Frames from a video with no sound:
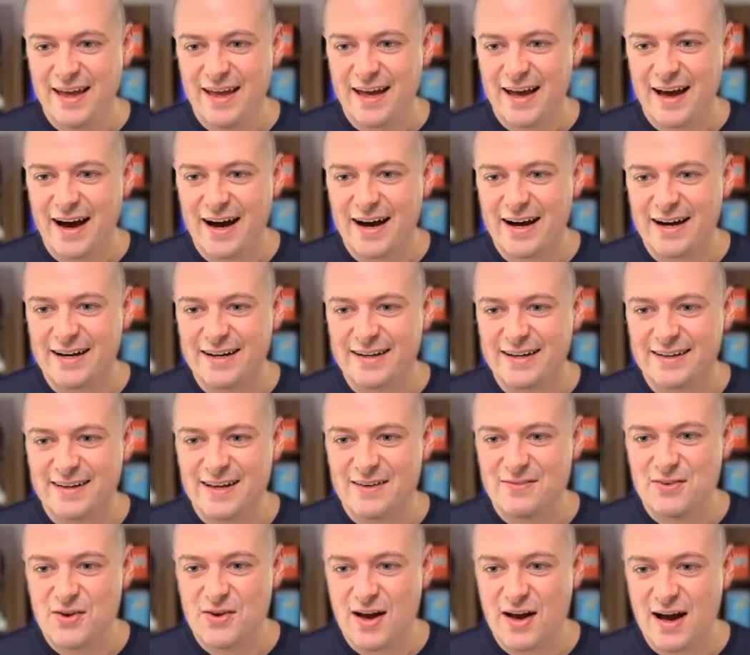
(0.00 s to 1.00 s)

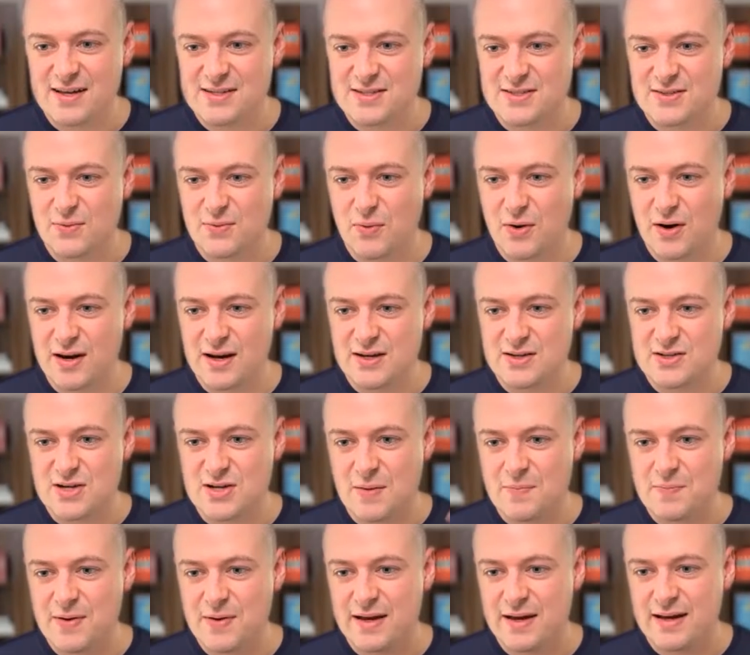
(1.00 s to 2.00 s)
If you guys, we're going to
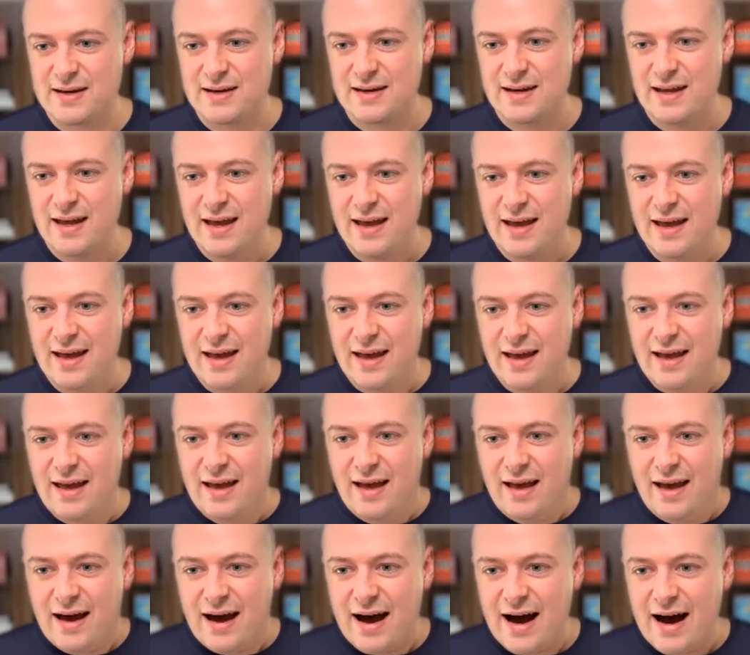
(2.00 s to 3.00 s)
jump in
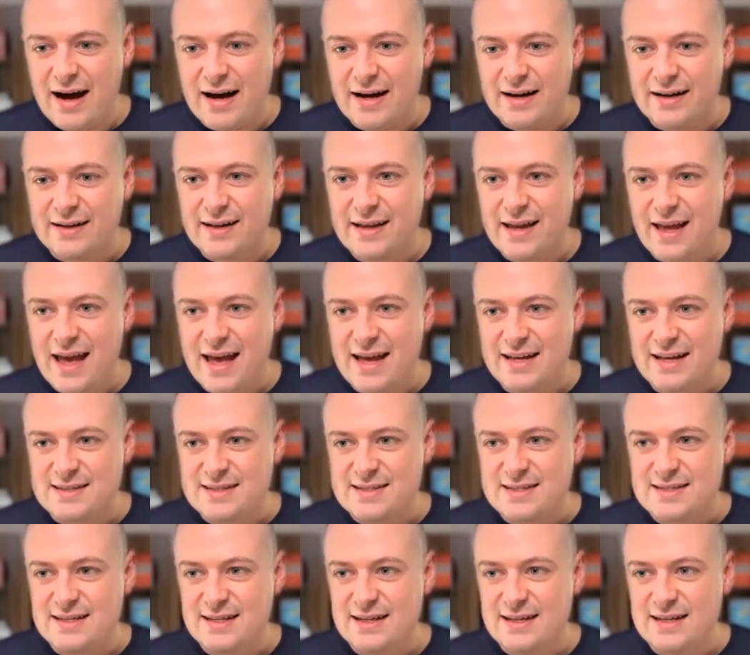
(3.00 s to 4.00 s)
and
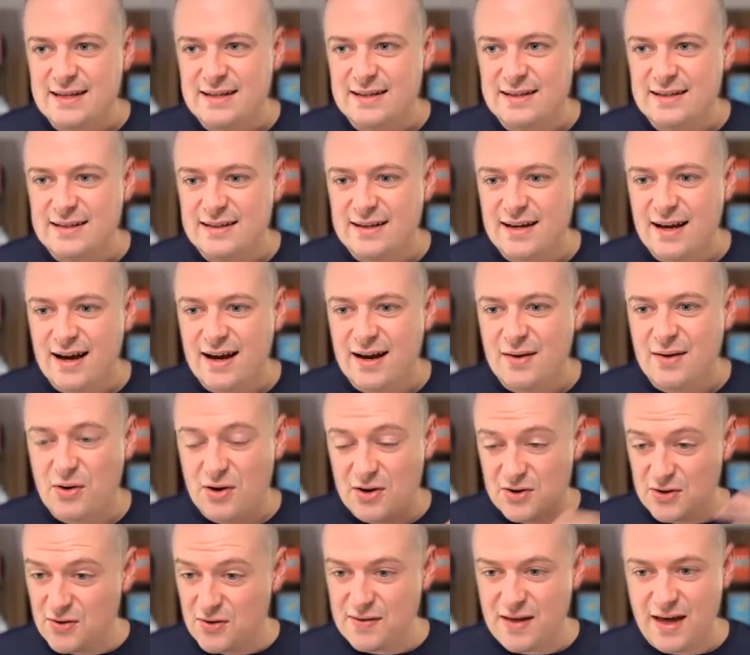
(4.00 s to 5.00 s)
see, we're going
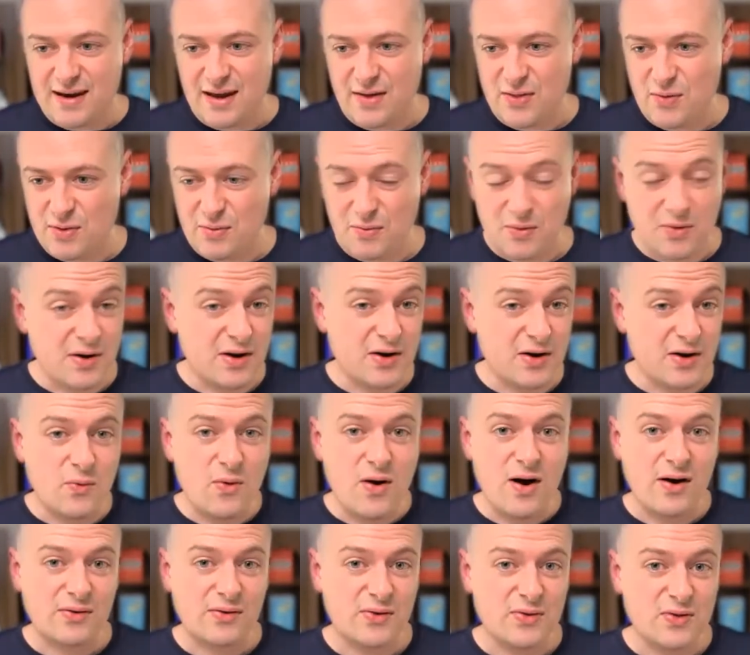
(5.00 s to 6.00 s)
to do another one. We're going to
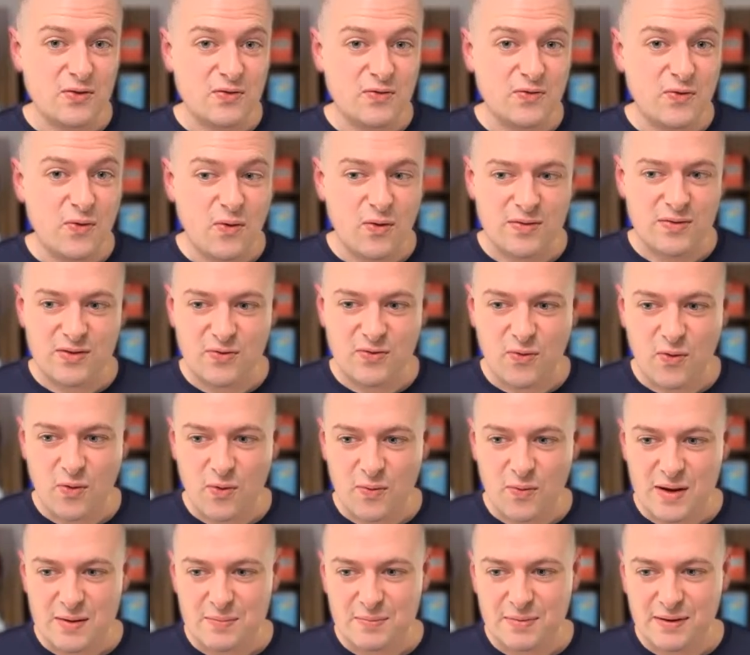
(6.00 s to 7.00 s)
walk through the
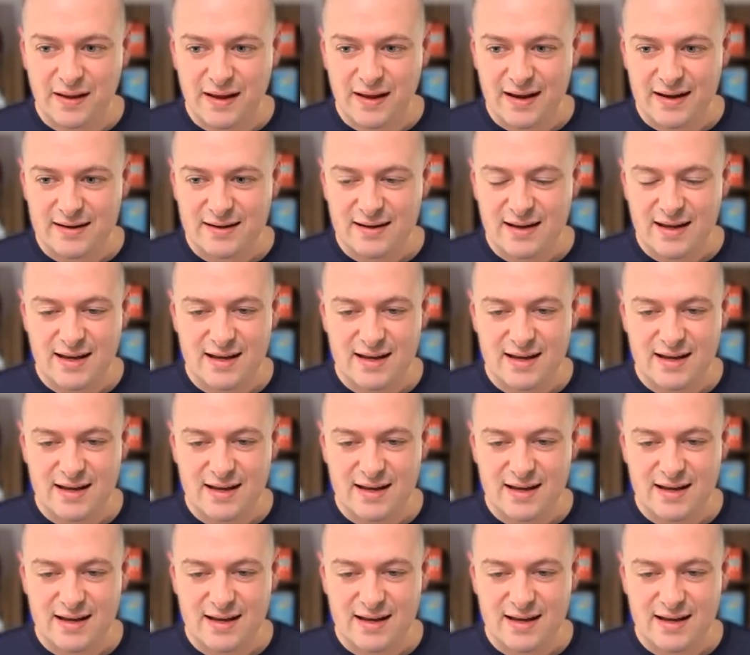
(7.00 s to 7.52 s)
4-week plan.